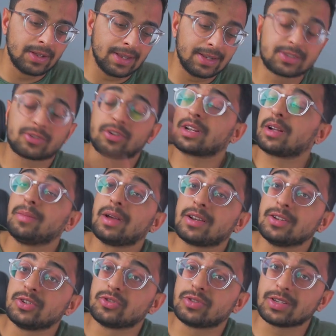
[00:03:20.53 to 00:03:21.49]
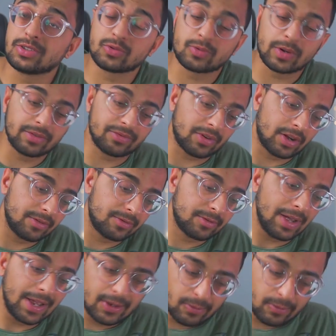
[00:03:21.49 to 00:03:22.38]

And it's gonna come out in two thousand twenty-five.